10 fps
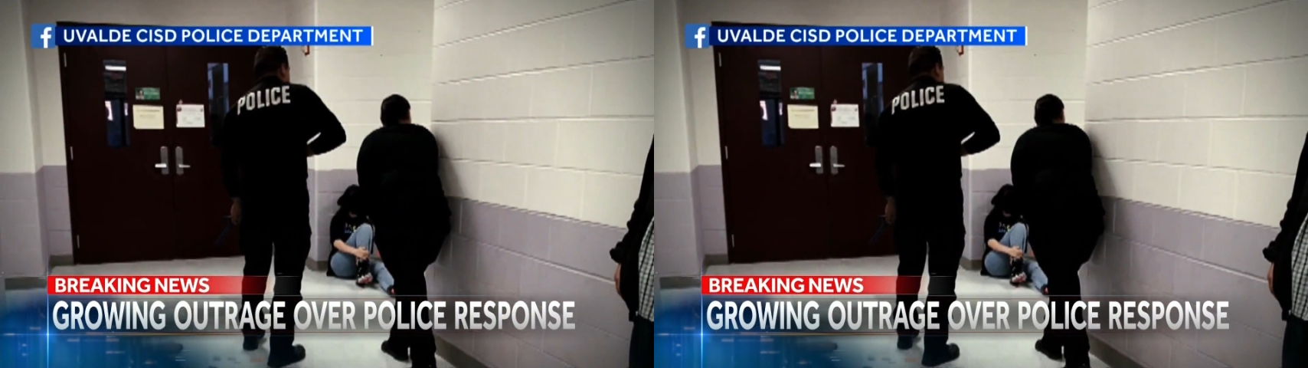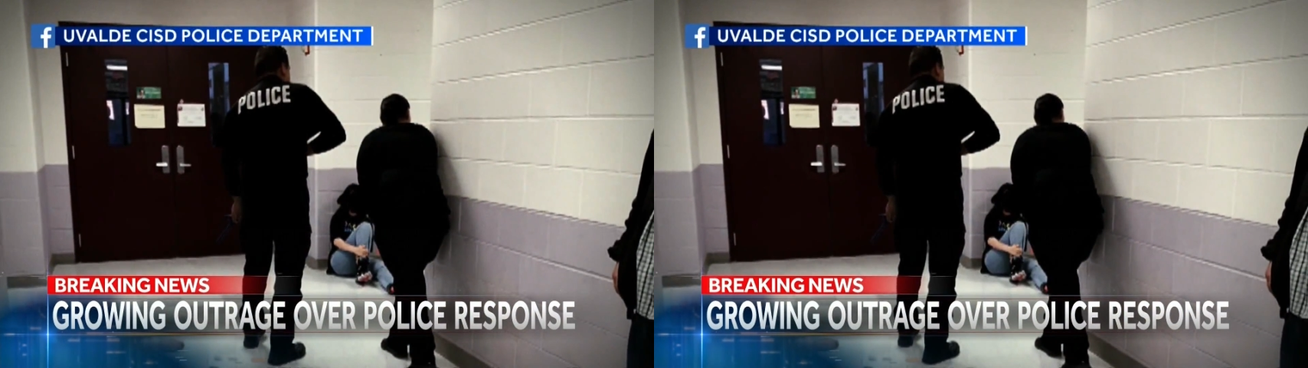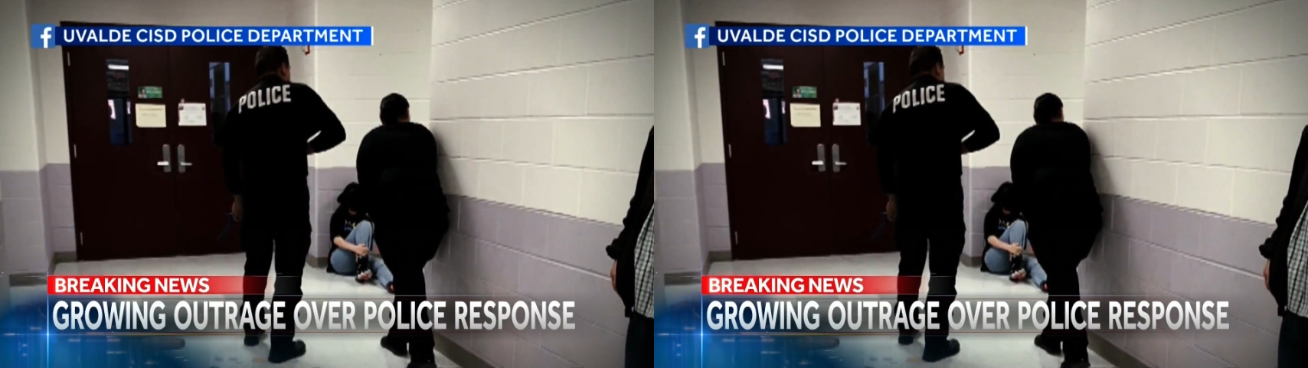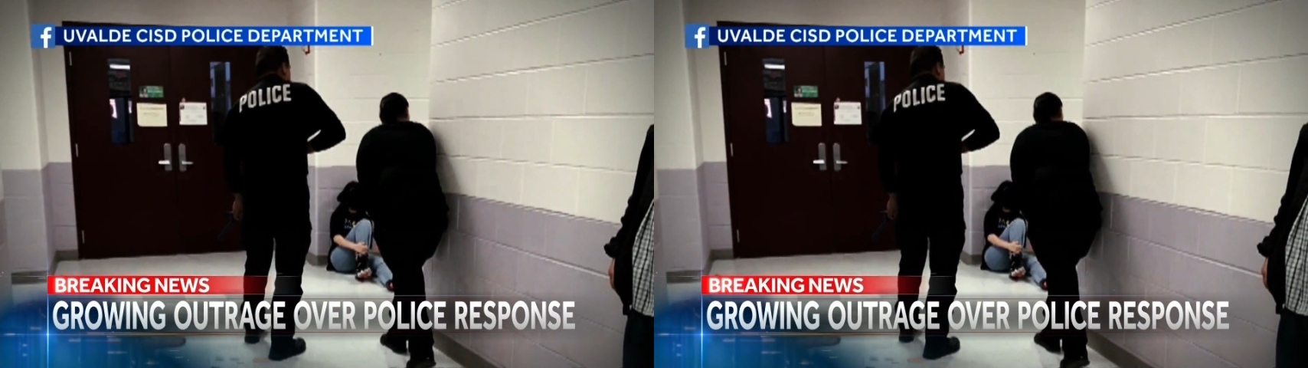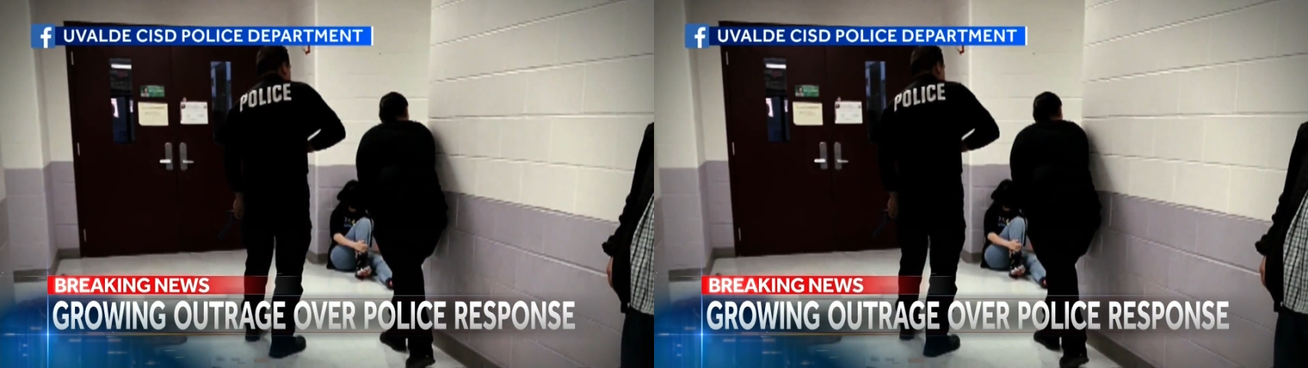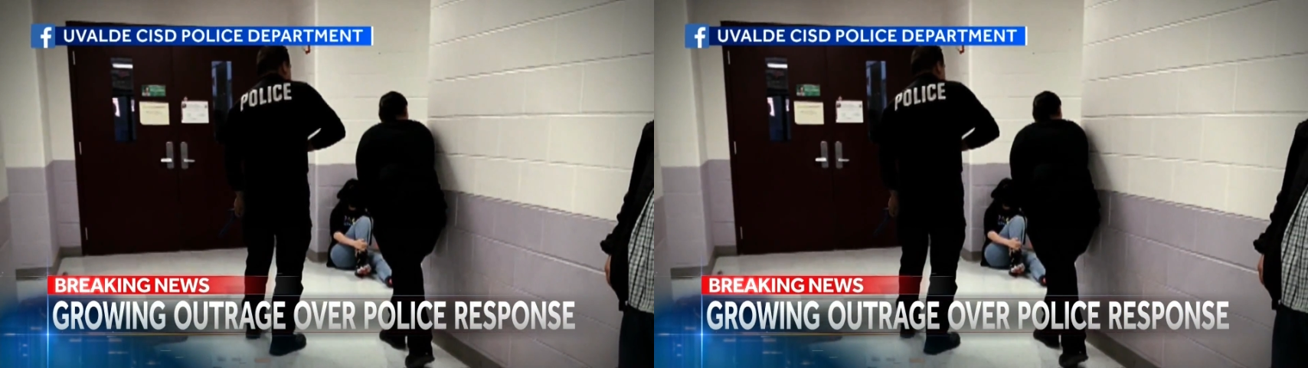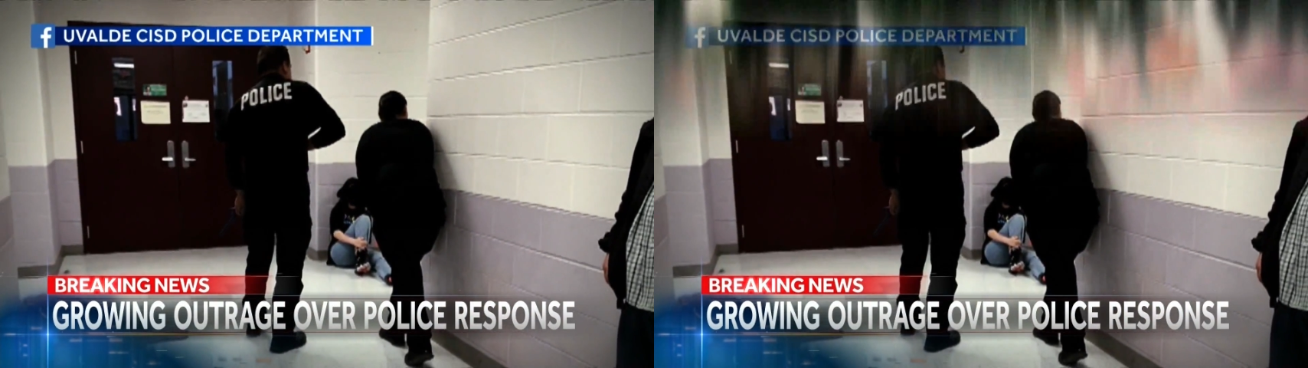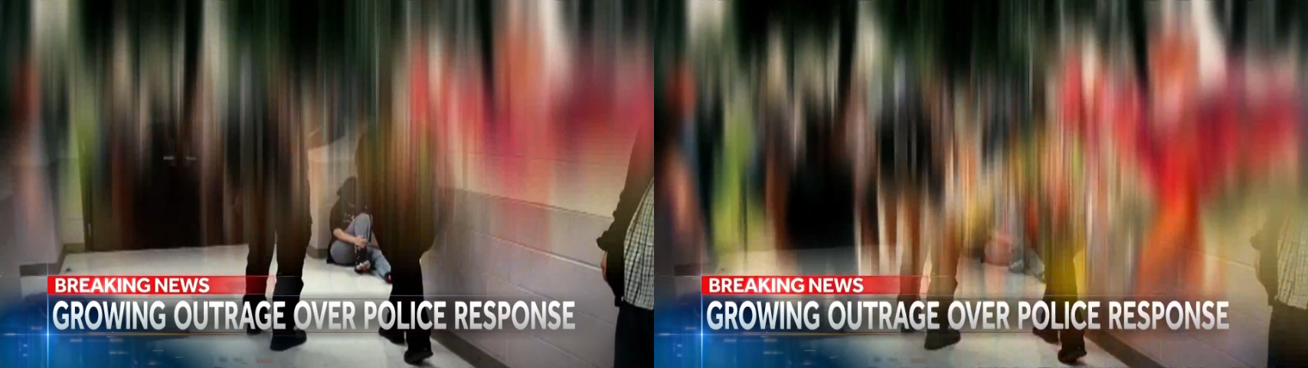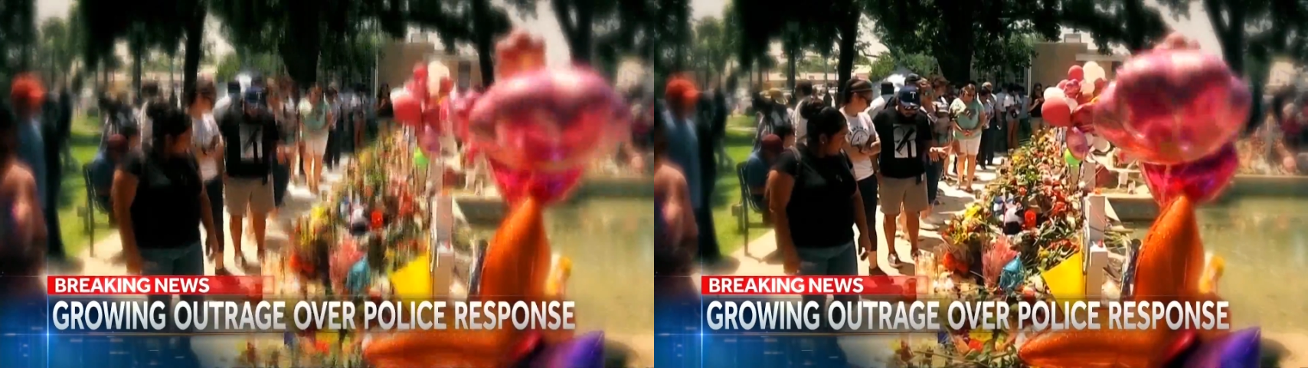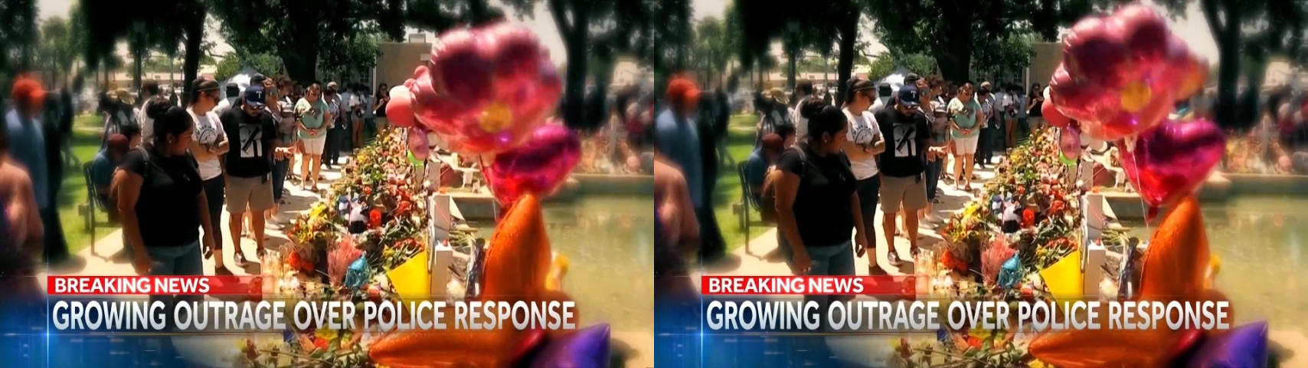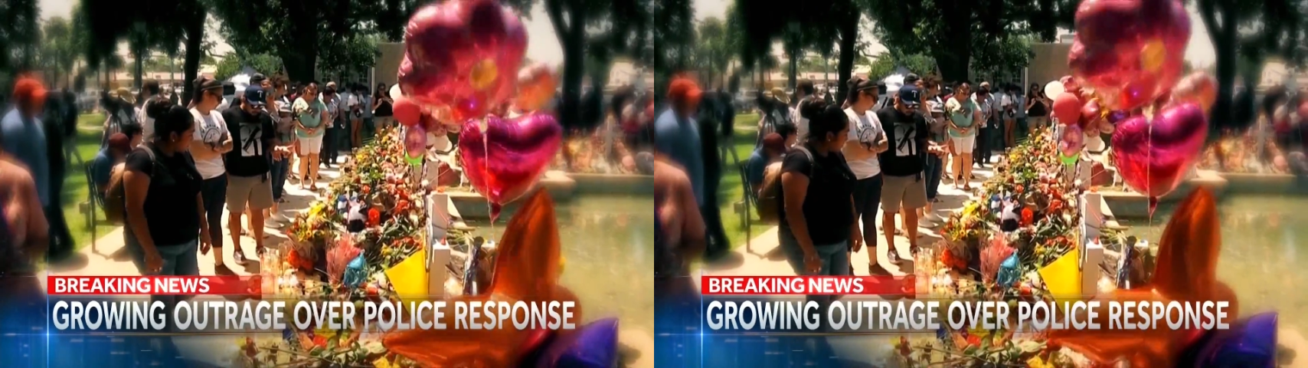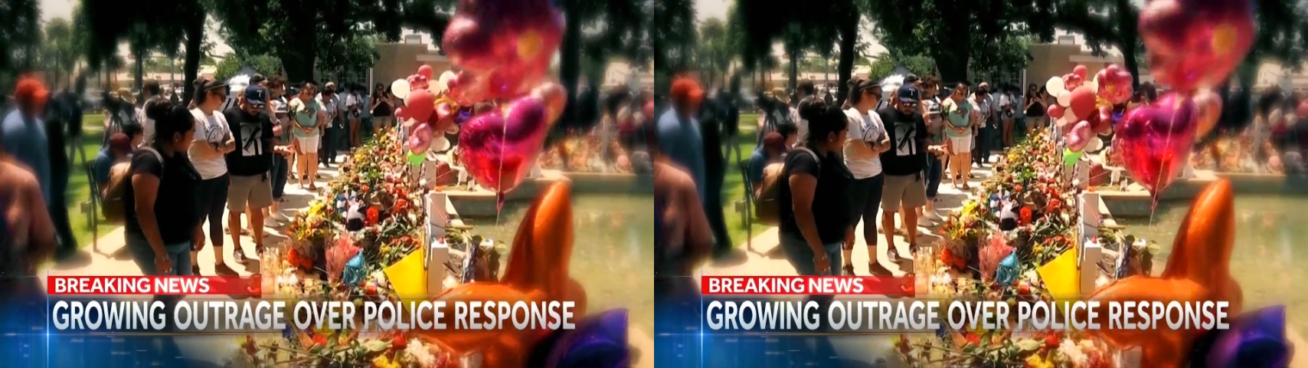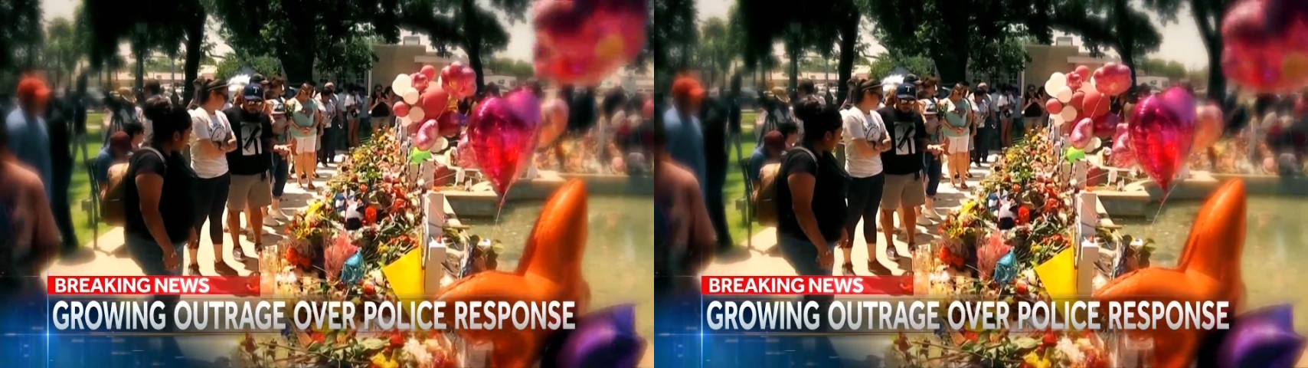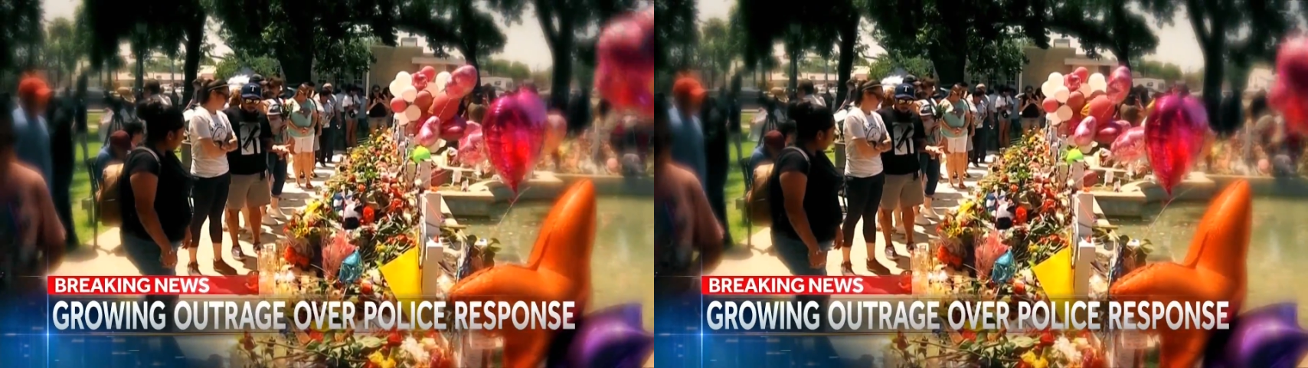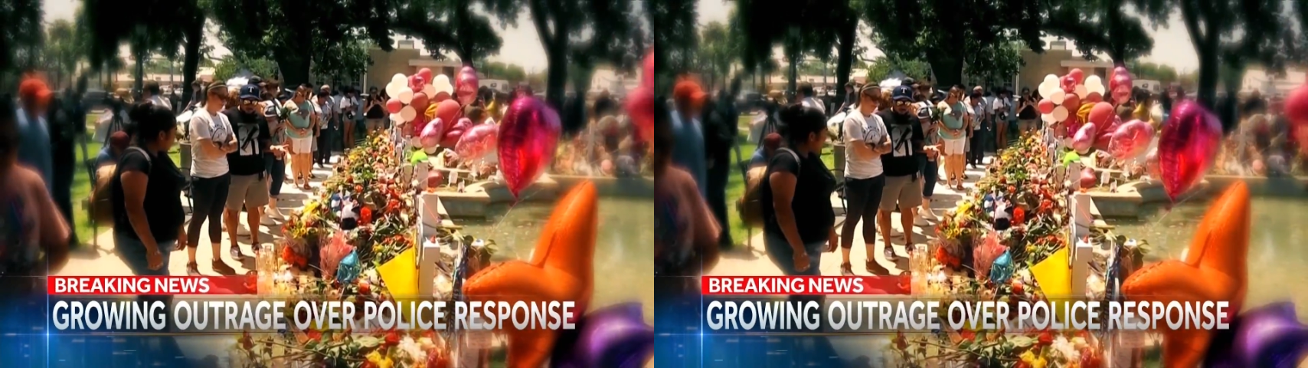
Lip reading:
Nobody's mouth can be seen.